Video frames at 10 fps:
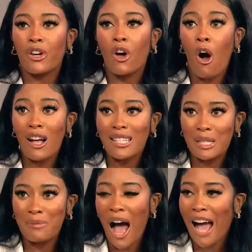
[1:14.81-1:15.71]

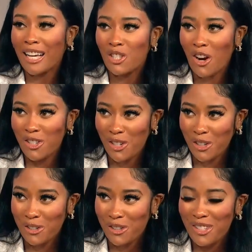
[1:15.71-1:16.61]
causes behind dark
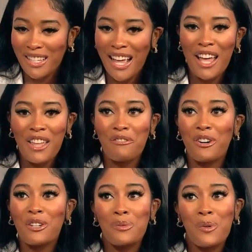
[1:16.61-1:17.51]
circles. The
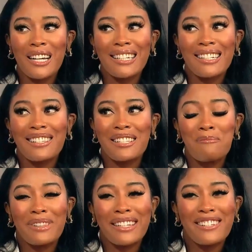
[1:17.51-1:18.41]
first one is
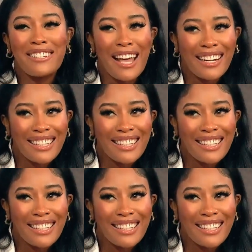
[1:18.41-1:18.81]
simply genetics.